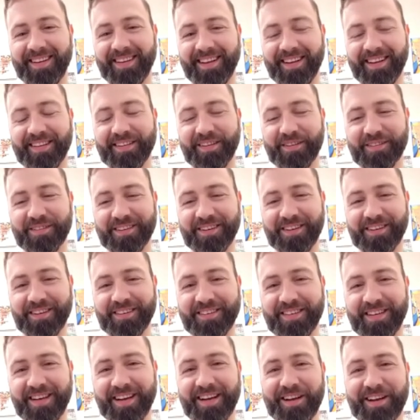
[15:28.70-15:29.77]
that sounds like a good
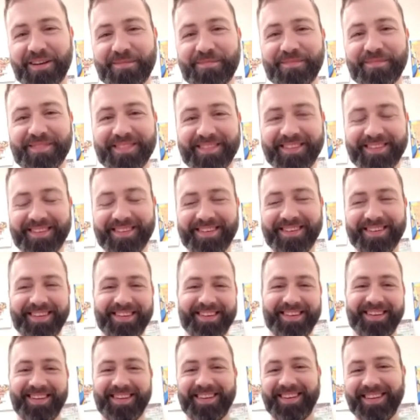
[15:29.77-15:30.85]
time
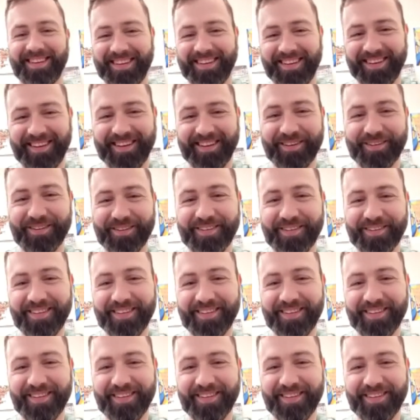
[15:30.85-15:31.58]
cool.